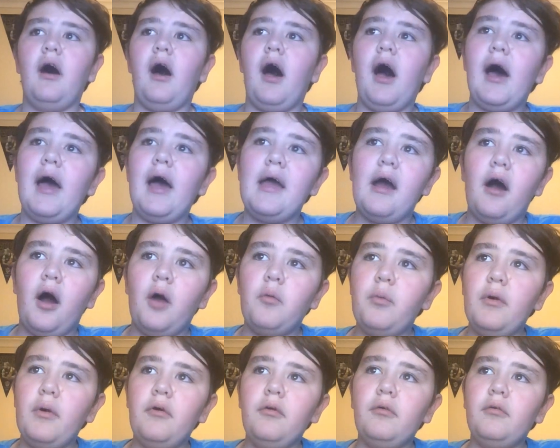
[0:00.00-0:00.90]
I, I
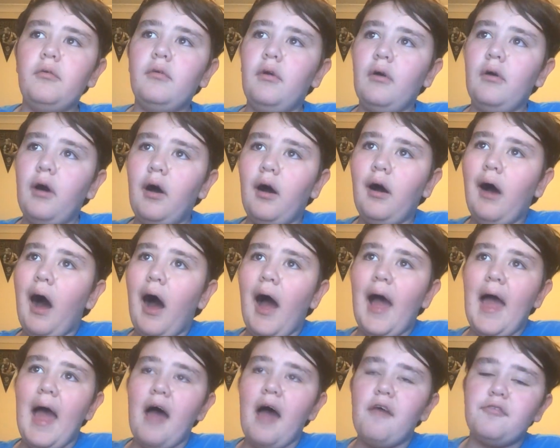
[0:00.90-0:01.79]
will
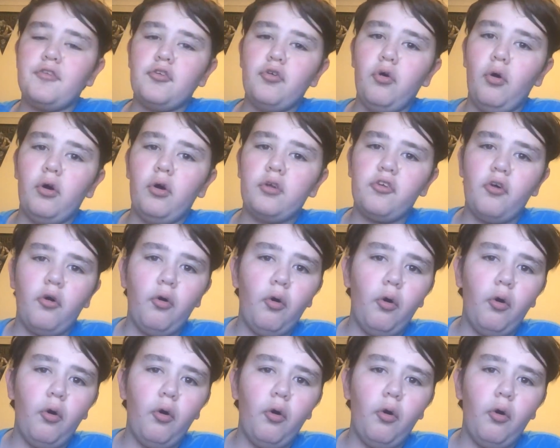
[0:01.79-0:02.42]
I have talked